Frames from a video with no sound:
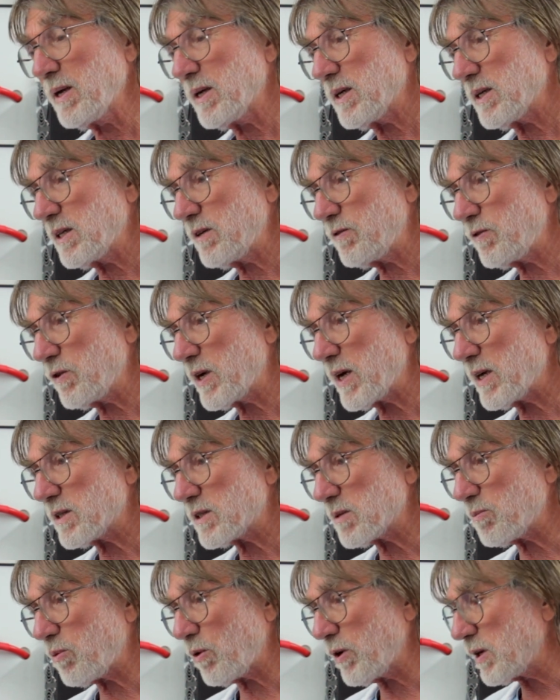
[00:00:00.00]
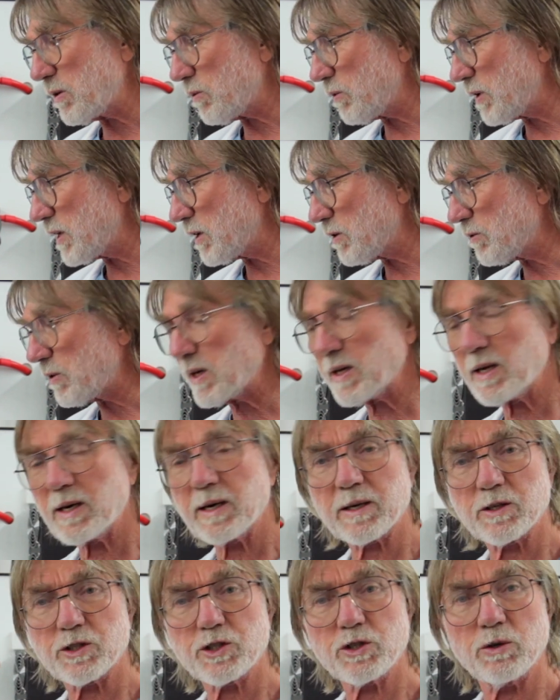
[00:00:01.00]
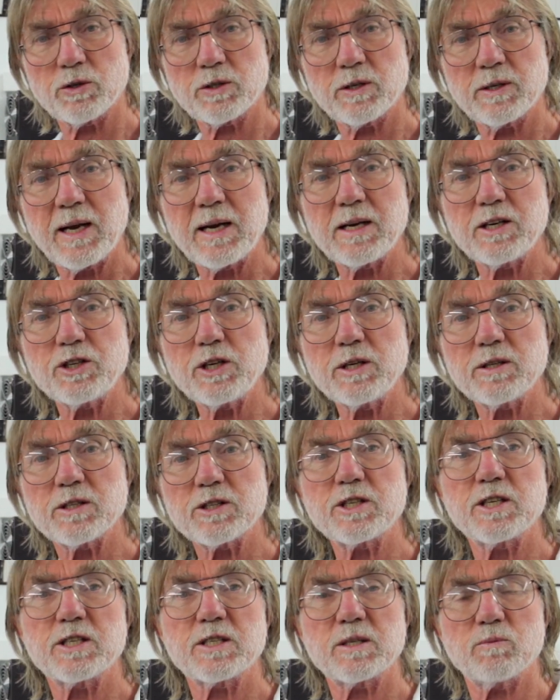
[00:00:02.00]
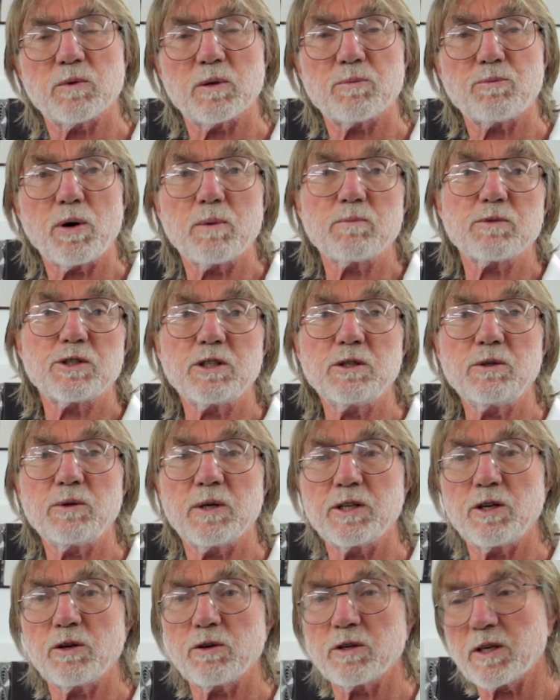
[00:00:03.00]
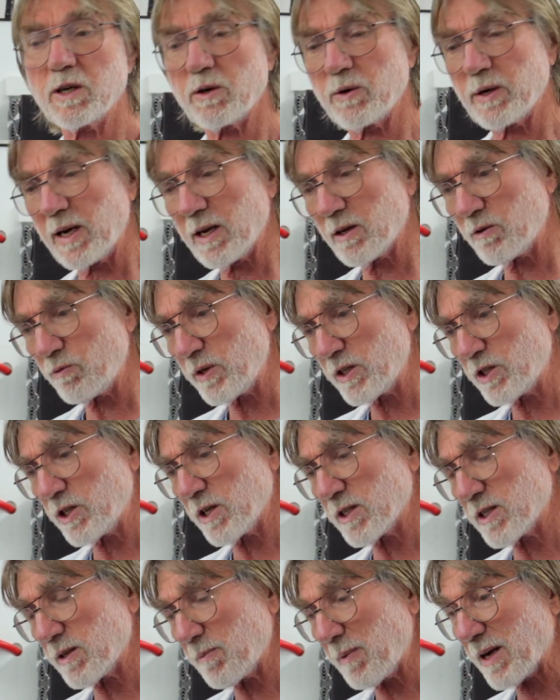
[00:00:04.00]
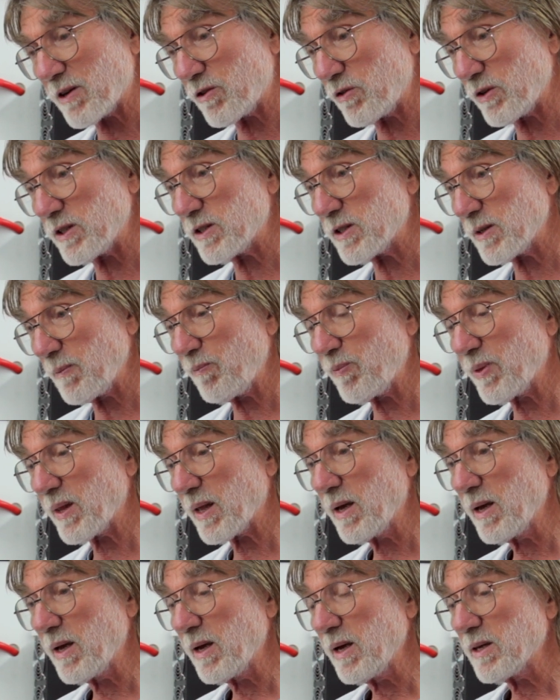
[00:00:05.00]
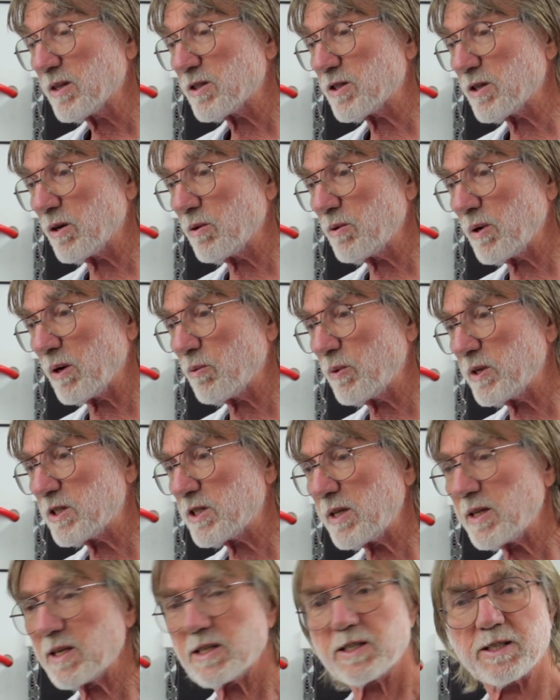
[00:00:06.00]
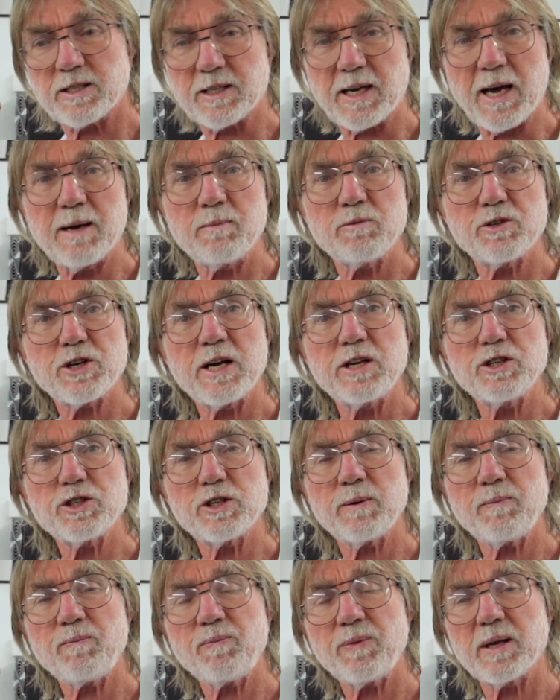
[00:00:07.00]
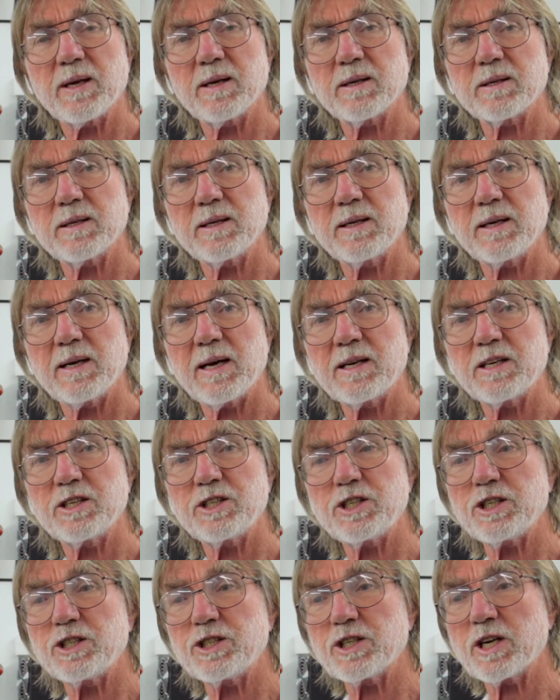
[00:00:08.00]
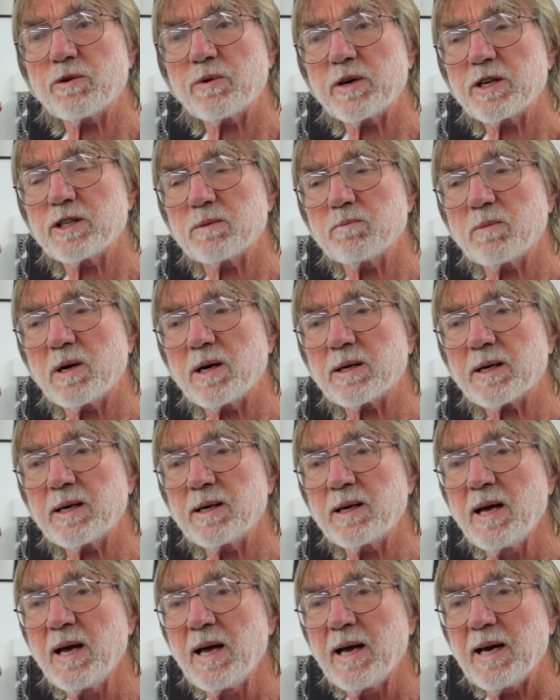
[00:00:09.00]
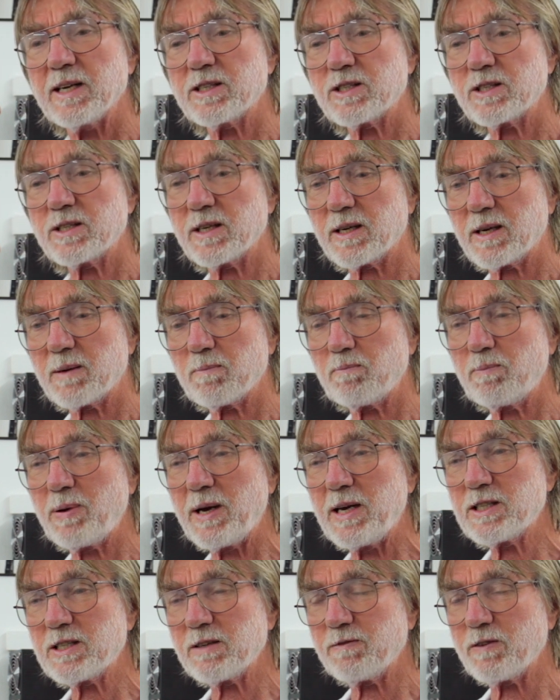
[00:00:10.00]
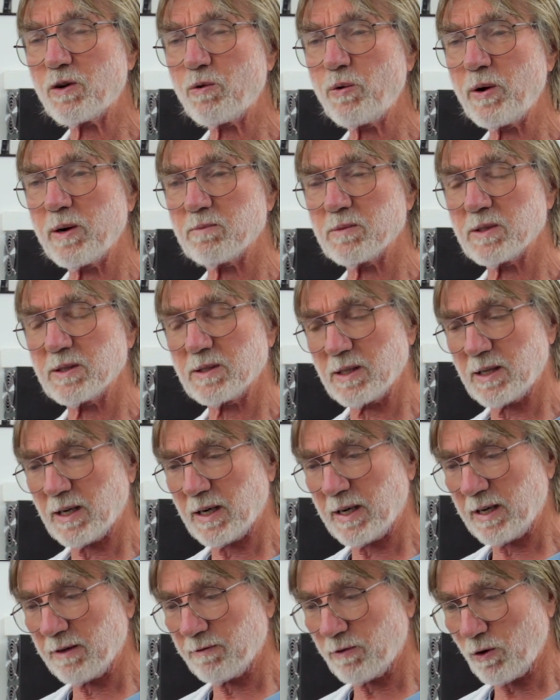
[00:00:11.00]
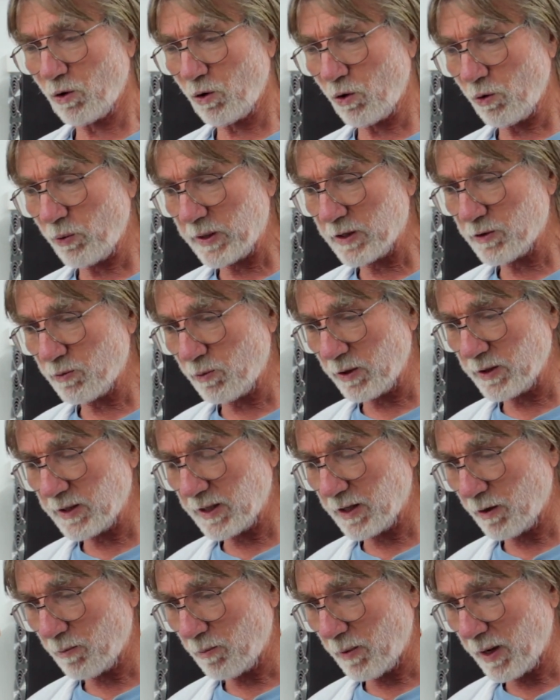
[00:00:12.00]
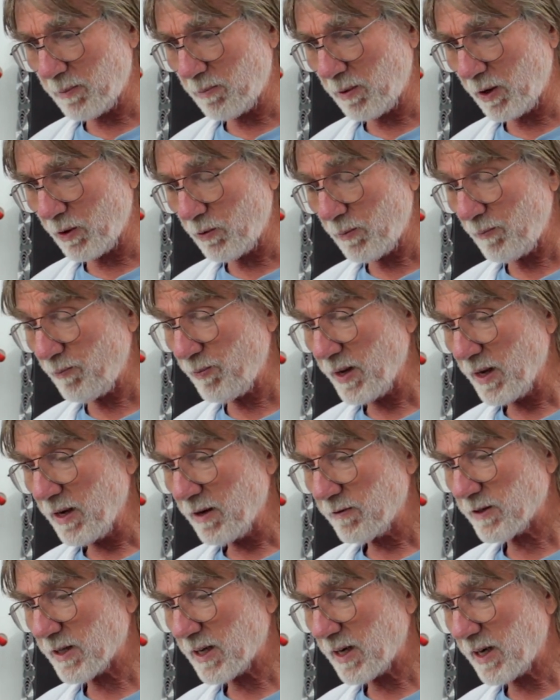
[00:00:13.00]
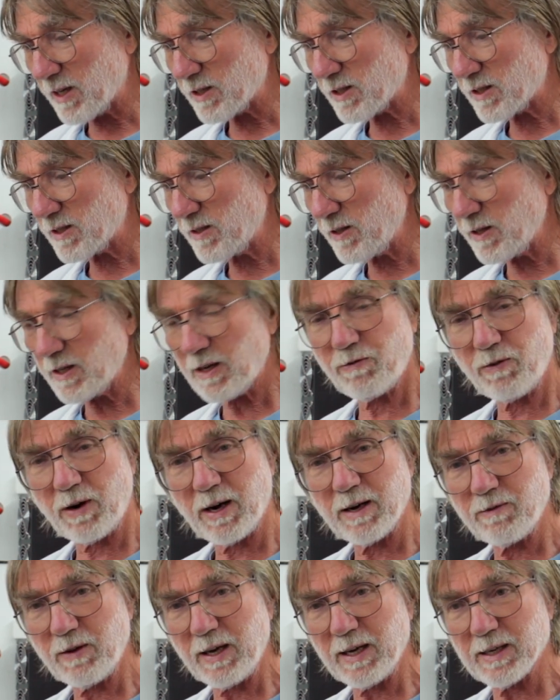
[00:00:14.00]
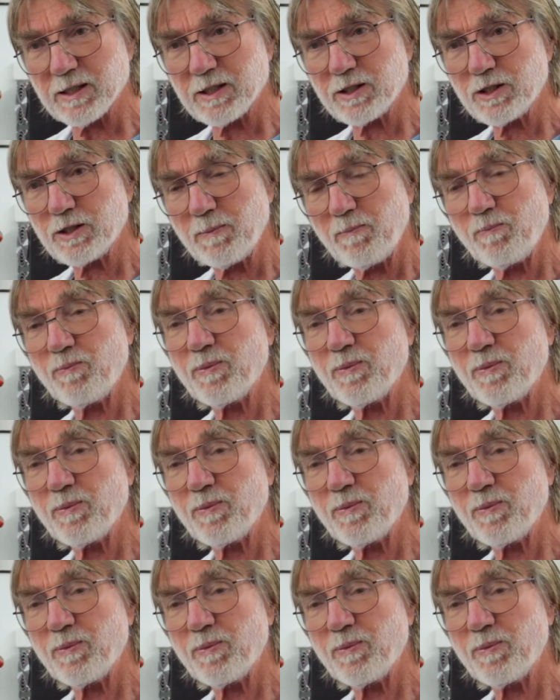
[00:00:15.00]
And if you get to the point where you're running a little short on energy, the system will prompt you and you can go ahead and recharge the batteries. So we see this as a game changer in the energy generation market. It's the piece of equipment that I have always wanted on my boat for the last 35 years